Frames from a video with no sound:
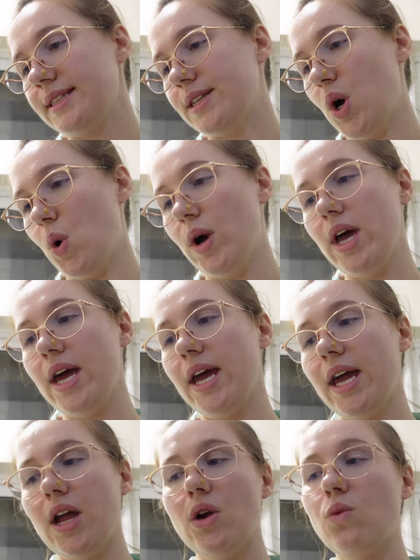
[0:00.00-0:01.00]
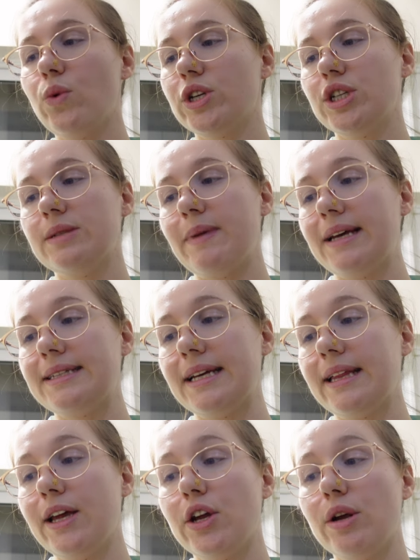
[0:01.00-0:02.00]
So here we're just
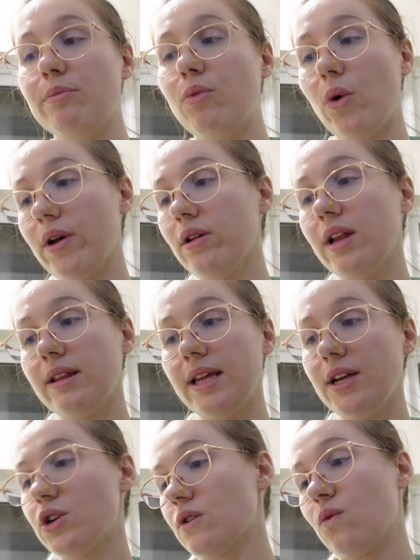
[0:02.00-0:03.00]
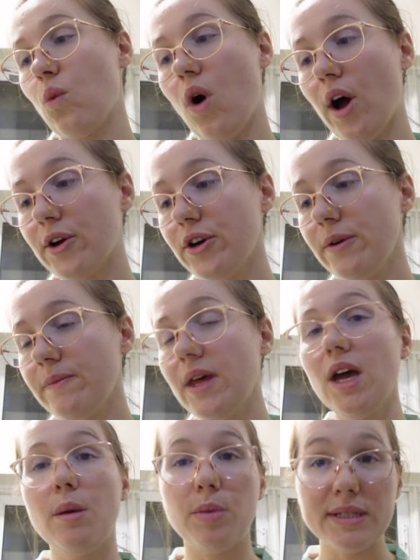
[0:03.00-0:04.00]
basically gonna boil a liter of water,
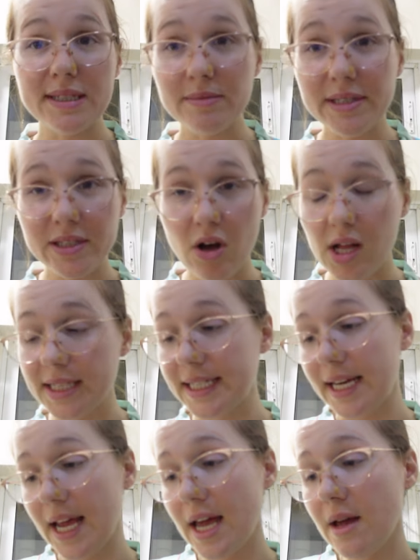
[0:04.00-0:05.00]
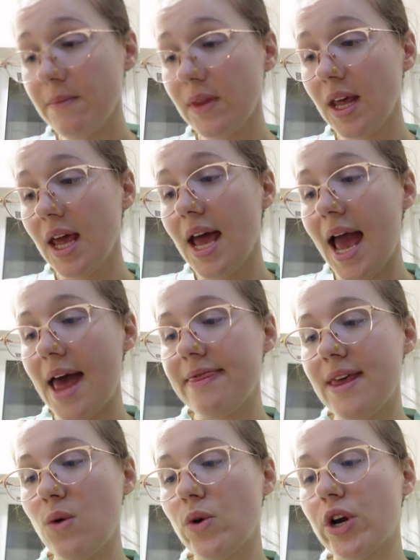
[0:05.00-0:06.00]
put some salt in it,
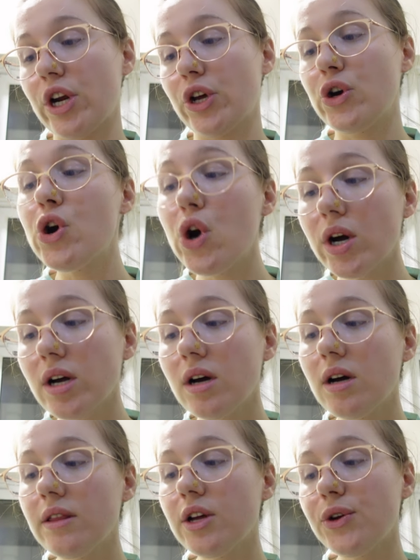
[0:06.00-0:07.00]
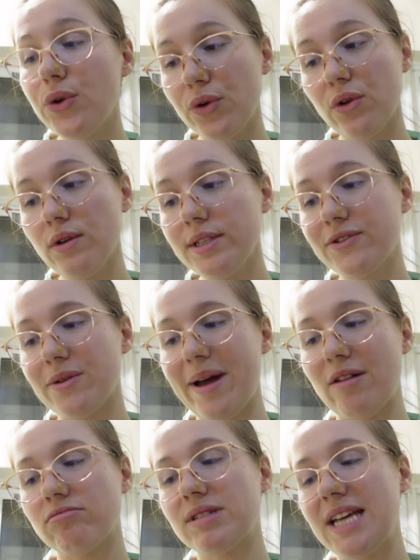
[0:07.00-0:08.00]
and then we're gonna cook the noodles for
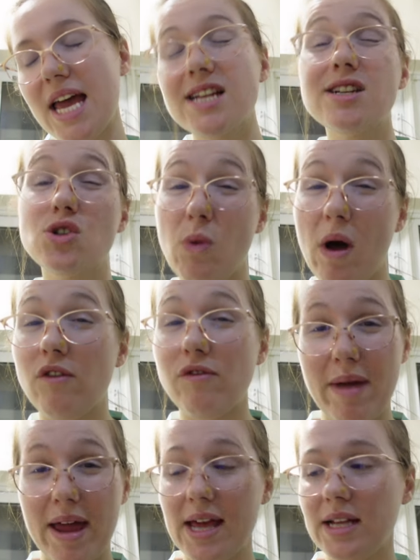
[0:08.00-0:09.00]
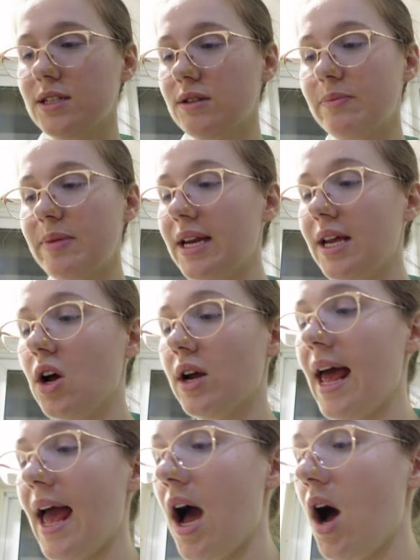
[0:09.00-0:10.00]
about 10 to 12 minutes. So depending
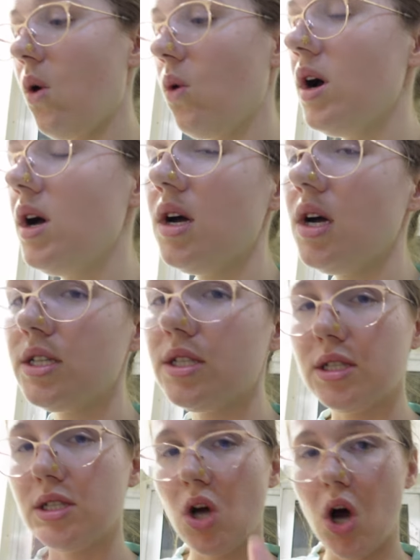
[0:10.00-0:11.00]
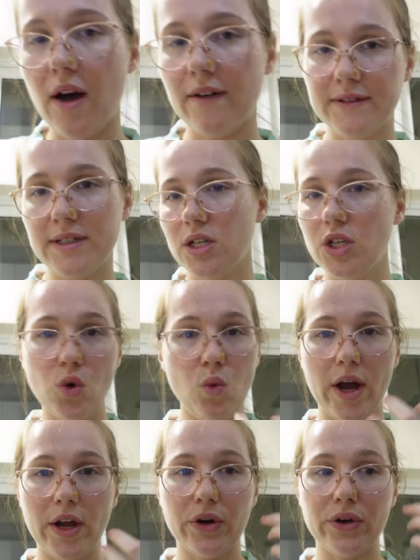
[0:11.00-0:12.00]
on how soft you
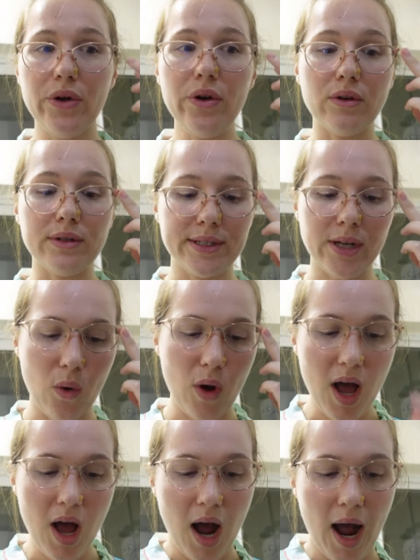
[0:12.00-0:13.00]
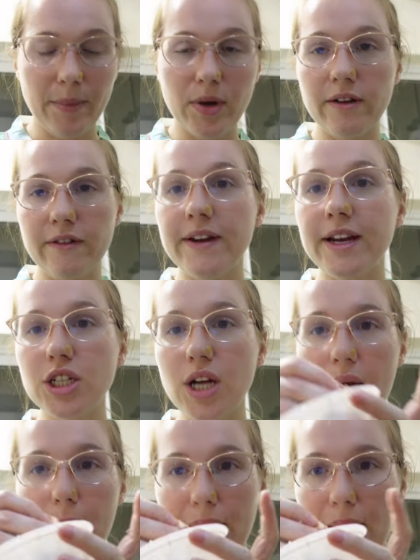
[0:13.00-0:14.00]
want your noodles. So I'm gonna finish
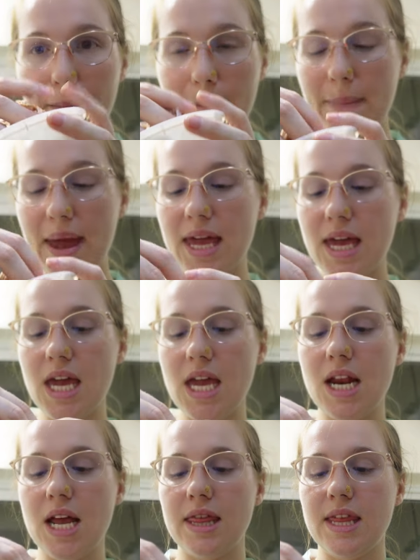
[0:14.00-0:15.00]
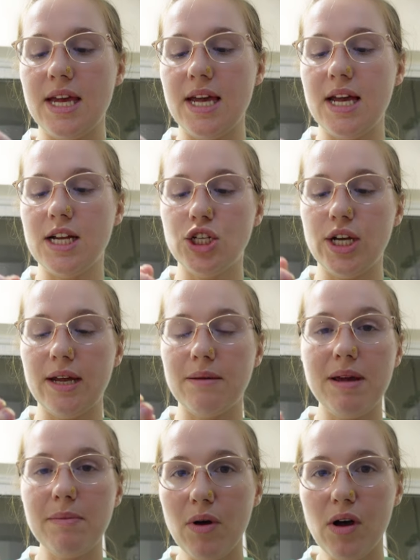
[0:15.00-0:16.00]
up making the
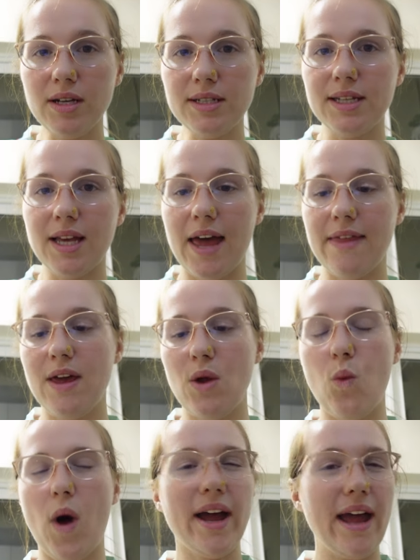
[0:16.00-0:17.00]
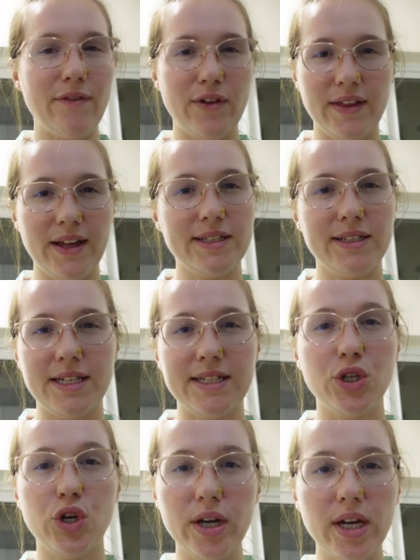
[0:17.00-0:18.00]
chicken meatballs, and then while everything
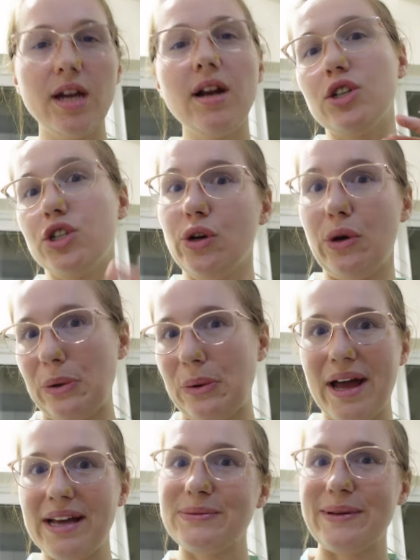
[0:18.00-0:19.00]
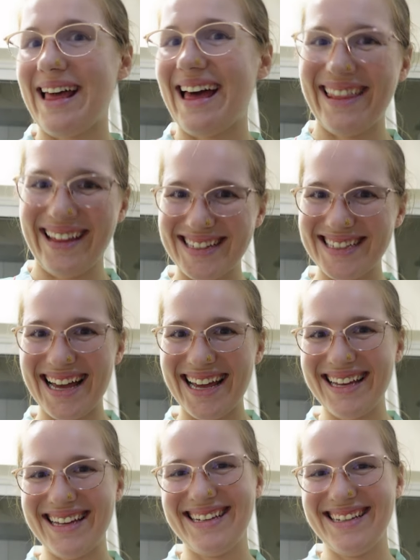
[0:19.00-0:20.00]
is cooking, I'll show you guys what that looks
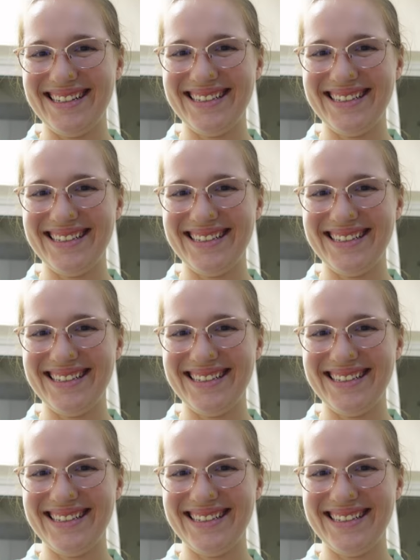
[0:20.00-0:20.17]
like.